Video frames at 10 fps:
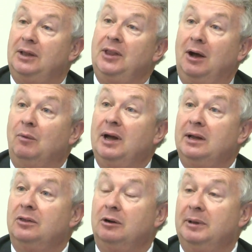and that
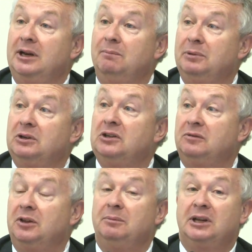way there'll be an impetus
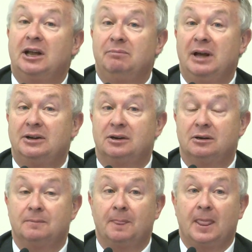for them to get better.